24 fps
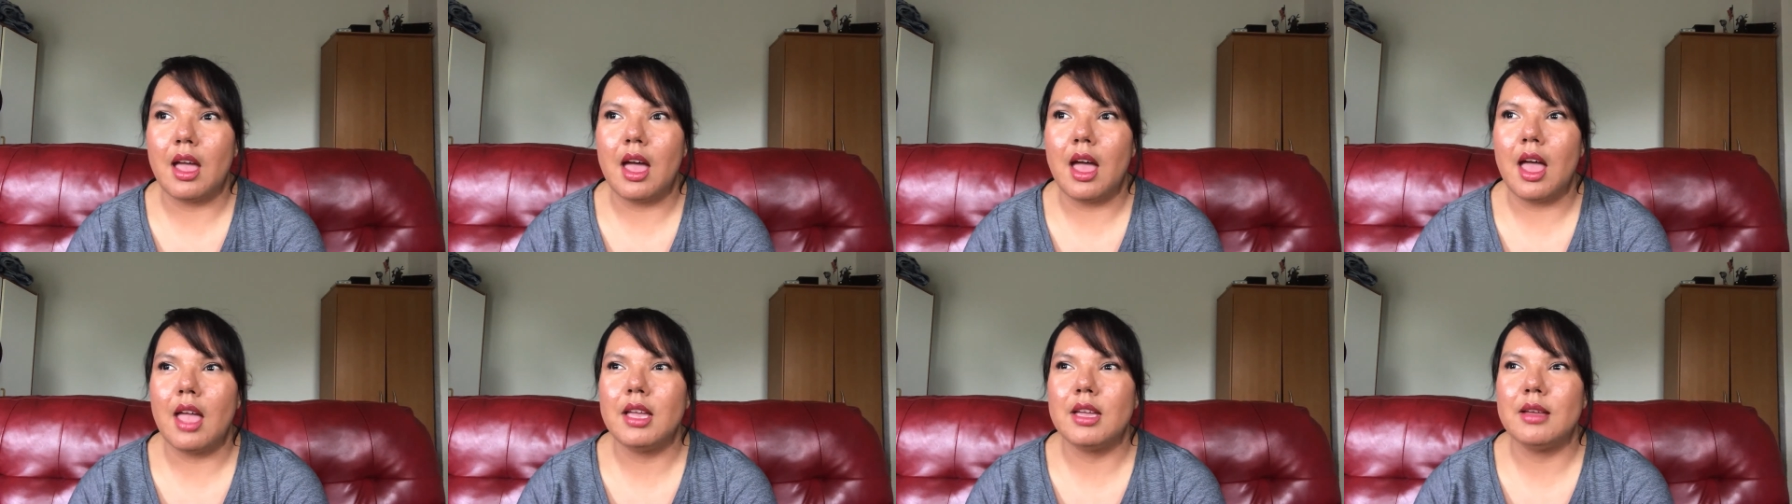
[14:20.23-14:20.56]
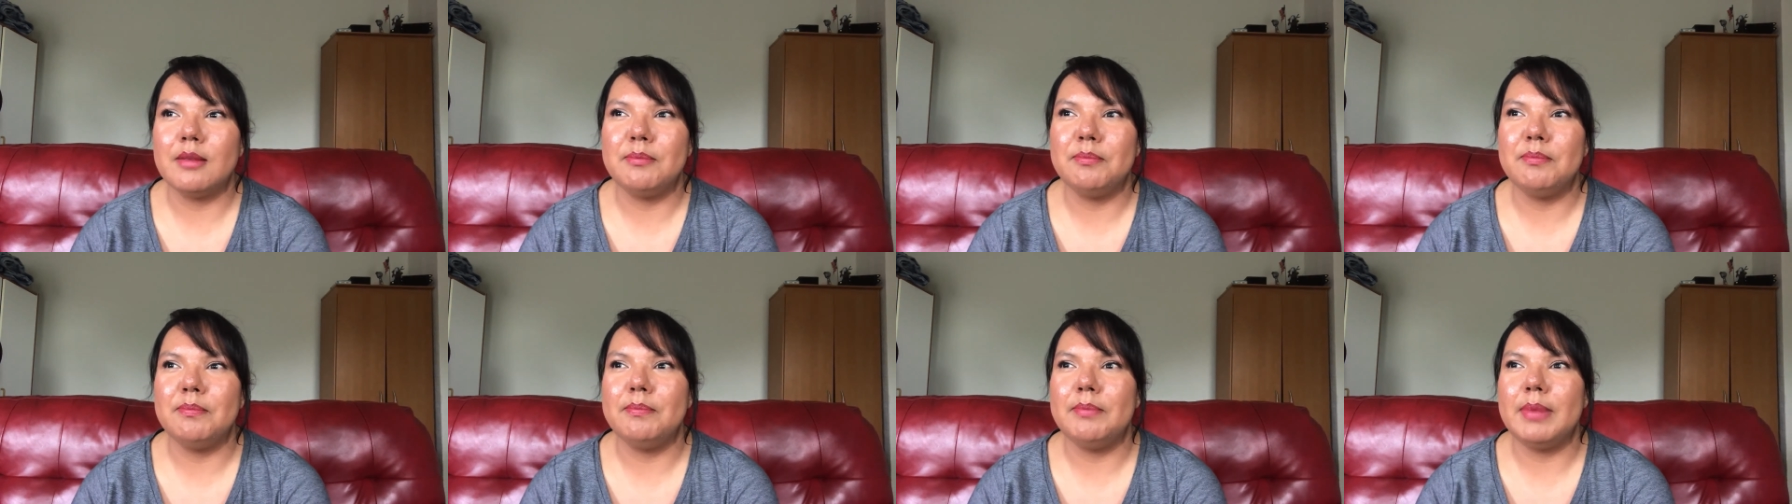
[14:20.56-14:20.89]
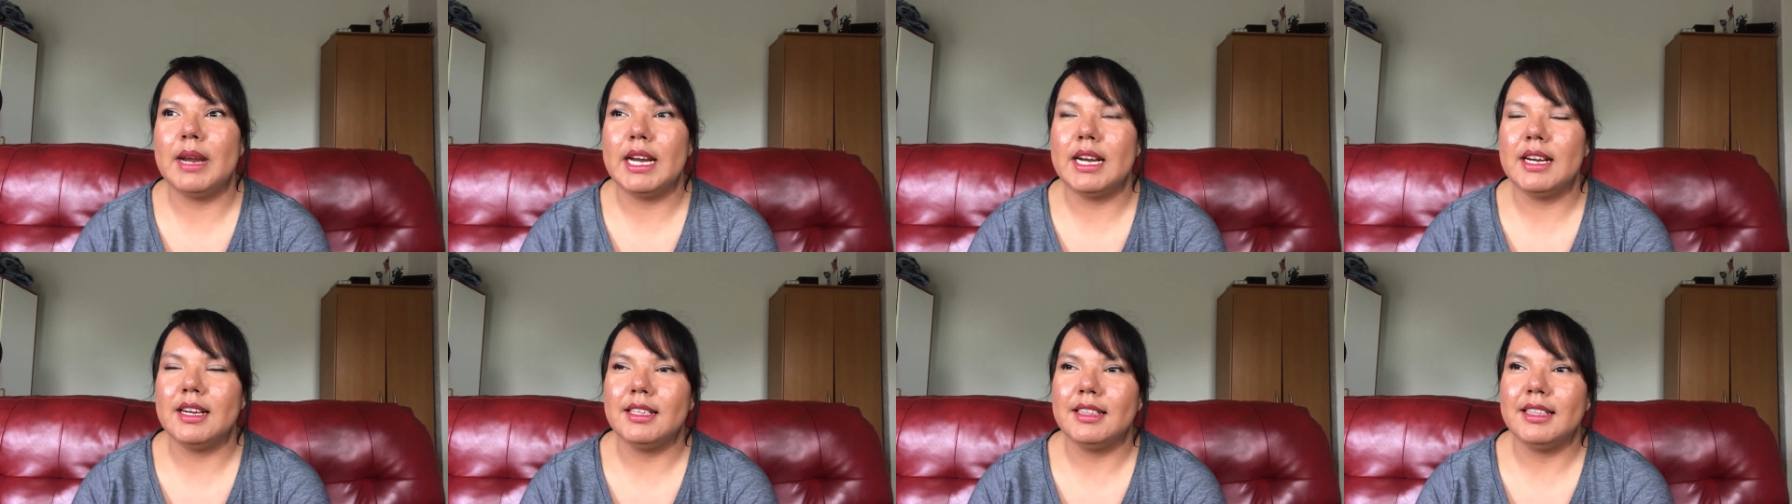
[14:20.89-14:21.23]
I could
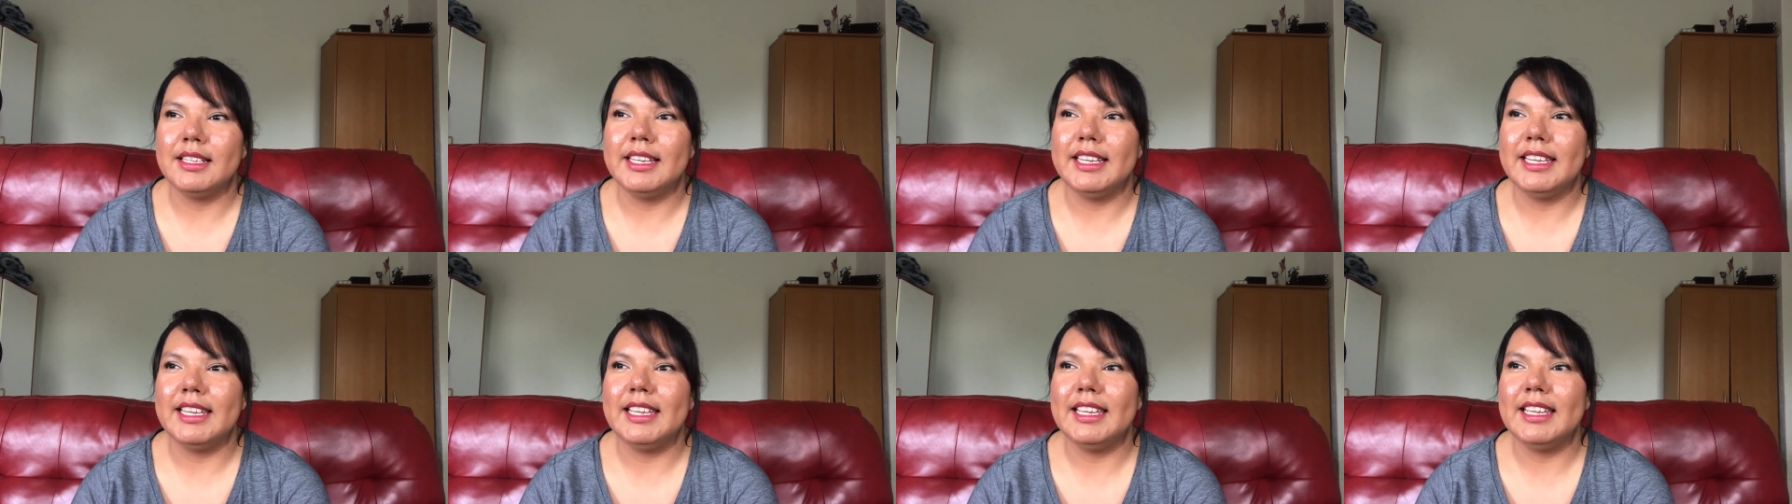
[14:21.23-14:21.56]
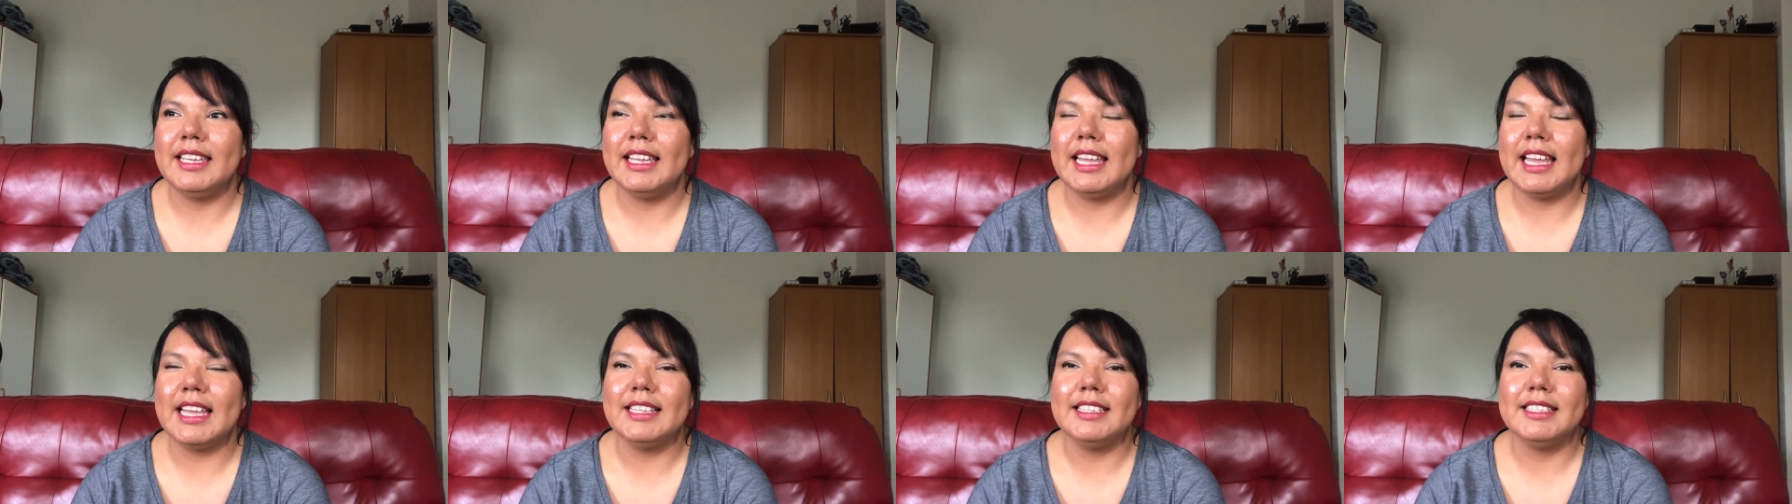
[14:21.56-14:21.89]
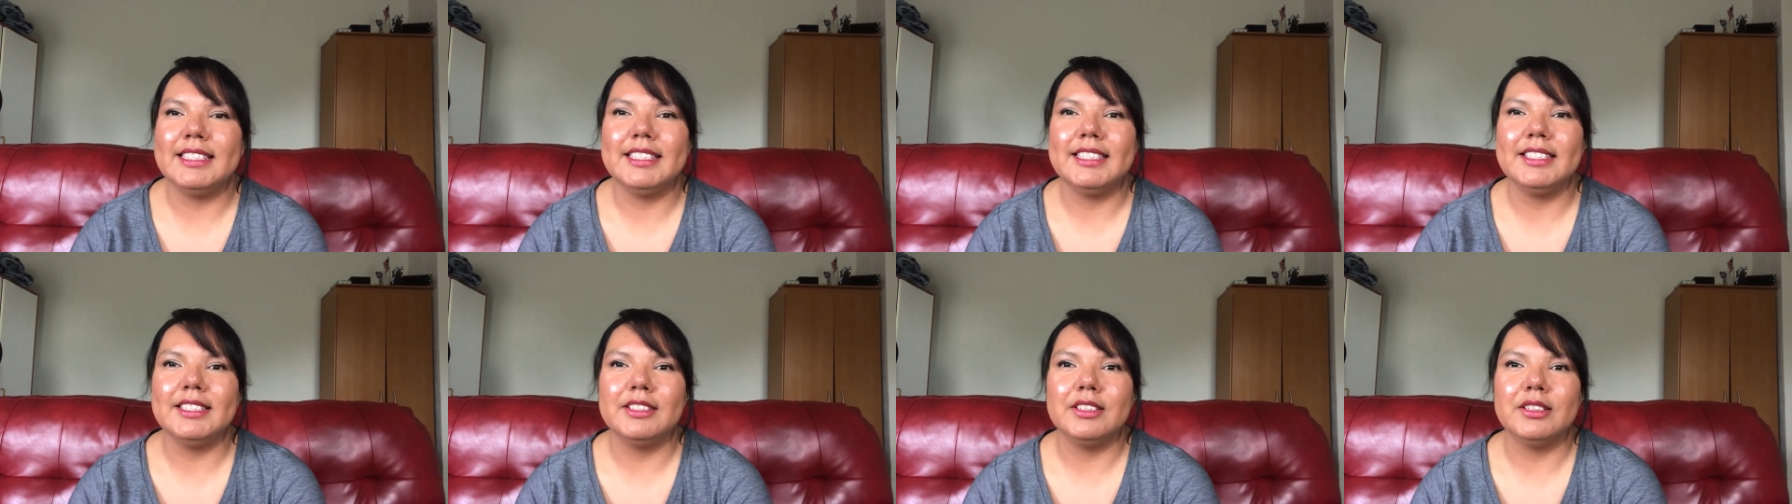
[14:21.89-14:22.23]
barely
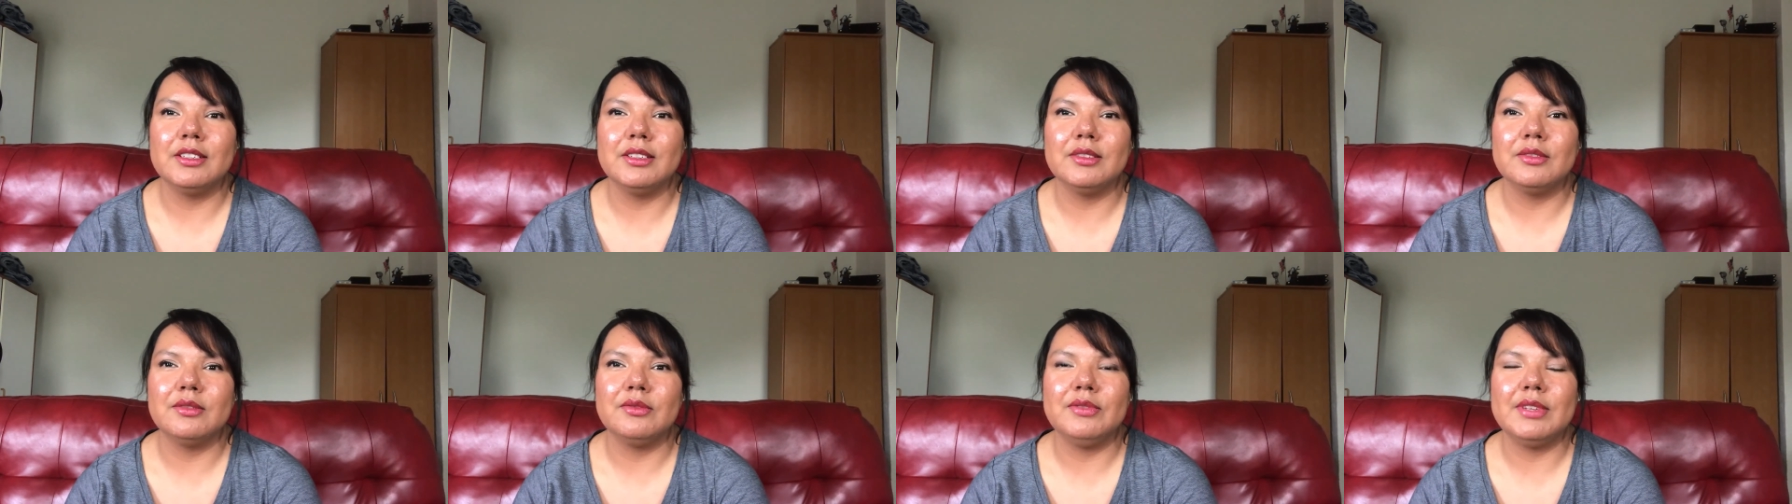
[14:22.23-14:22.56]
get to